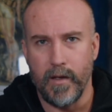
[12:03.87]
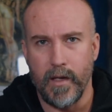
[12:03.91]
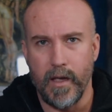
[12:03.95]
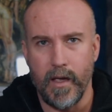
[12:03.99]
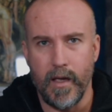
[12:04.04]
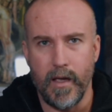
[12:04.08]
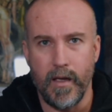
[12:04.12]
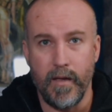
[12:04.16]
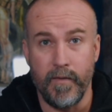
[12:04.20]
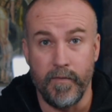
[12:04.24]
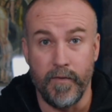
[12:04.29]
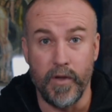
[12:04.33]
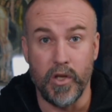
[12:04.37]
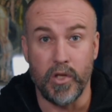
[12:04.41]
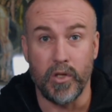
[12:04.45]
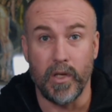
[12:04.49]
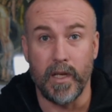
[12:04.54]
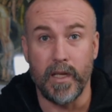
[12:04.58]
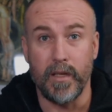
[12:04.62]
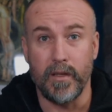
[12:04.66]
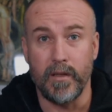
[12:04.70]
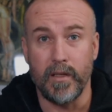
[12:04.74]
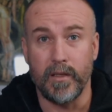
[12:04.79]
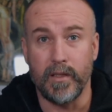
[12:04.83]

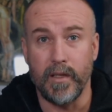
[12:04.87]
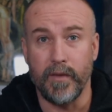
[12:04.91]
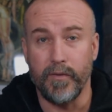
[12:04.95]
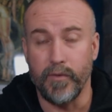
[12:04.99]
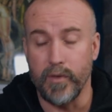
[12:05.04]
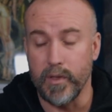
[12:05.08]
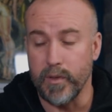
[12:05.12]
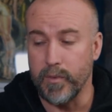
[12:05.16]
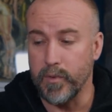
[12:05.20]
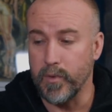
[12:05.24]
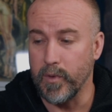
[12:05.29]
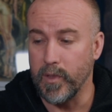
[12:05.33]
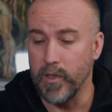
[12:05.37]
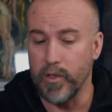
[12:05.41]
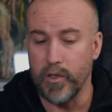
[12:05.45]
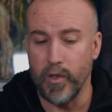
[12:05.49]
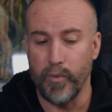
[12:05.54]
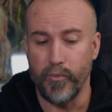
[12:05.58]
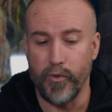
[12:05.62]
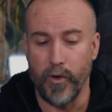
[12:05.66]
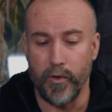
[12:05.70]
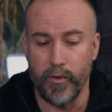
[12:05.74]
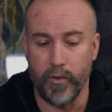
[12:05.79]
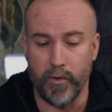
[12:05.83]
visually the difference between the
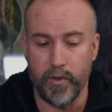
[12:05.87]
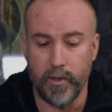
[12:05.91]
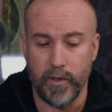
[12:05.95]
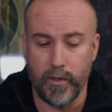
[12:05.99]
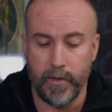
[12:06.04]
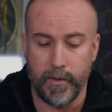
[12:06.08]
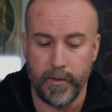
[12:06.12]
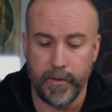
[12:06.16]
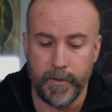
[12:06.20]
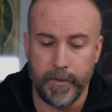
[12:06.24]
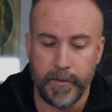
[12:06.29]
two products.